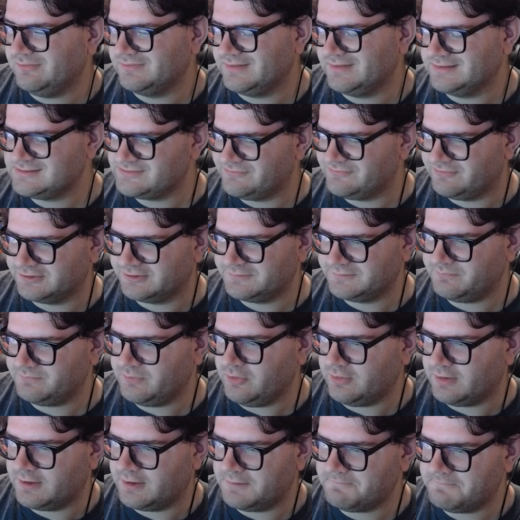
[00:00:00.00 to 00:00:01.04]
That's fun.
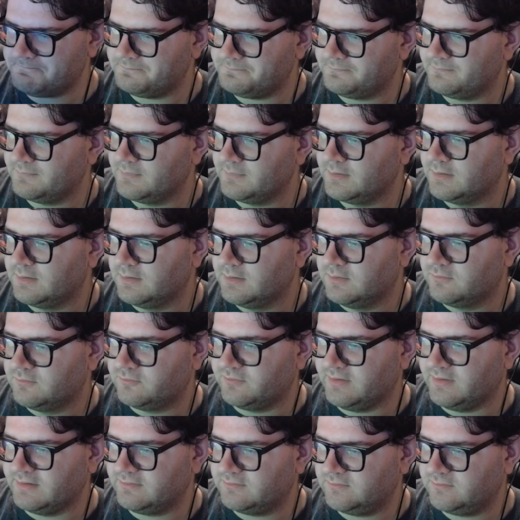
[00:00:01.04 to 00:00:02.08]
Okay. So
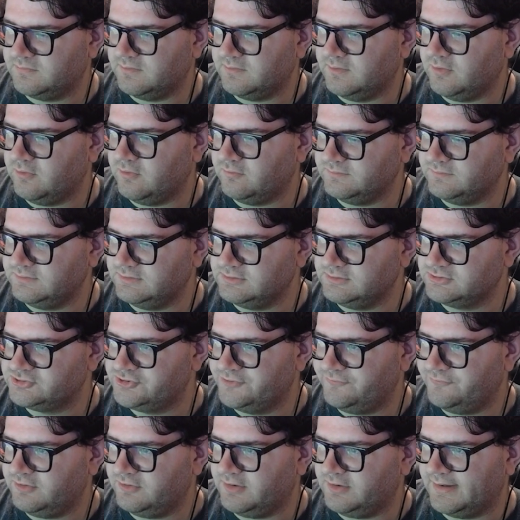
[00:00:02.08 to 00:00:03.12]
that's the only
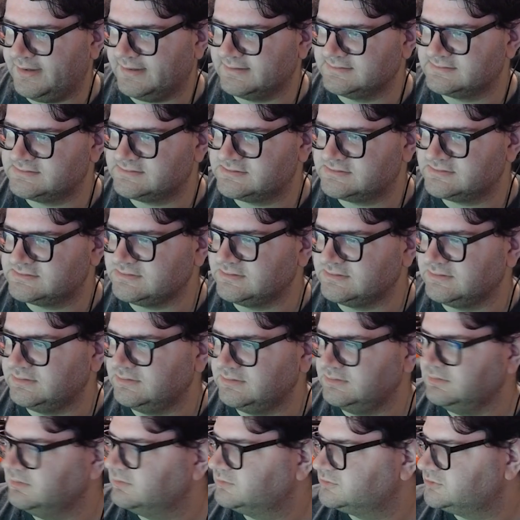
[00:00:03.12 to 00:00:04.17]
trivia I can
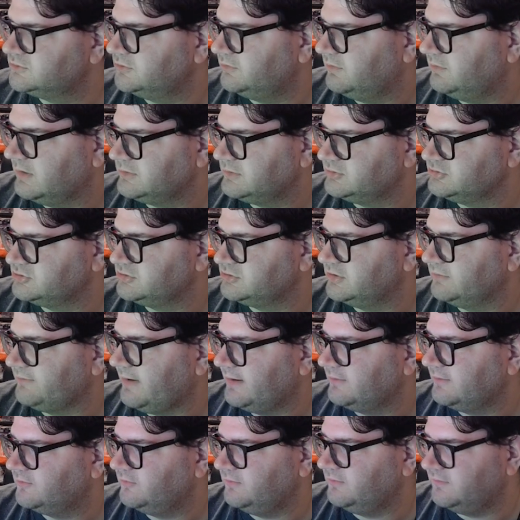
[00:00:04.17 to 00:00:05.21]
see. So let's just get right
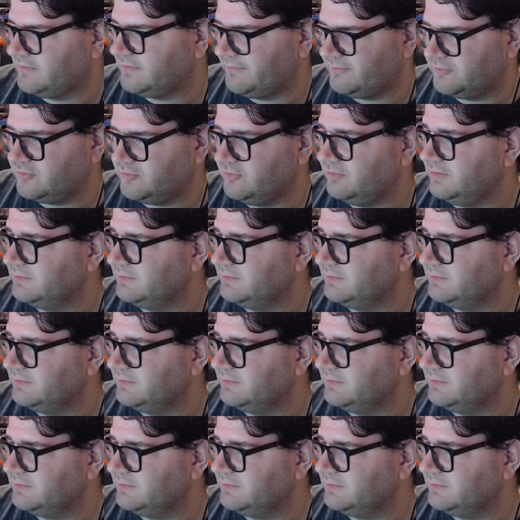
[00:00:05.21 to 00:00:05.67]
into this episode.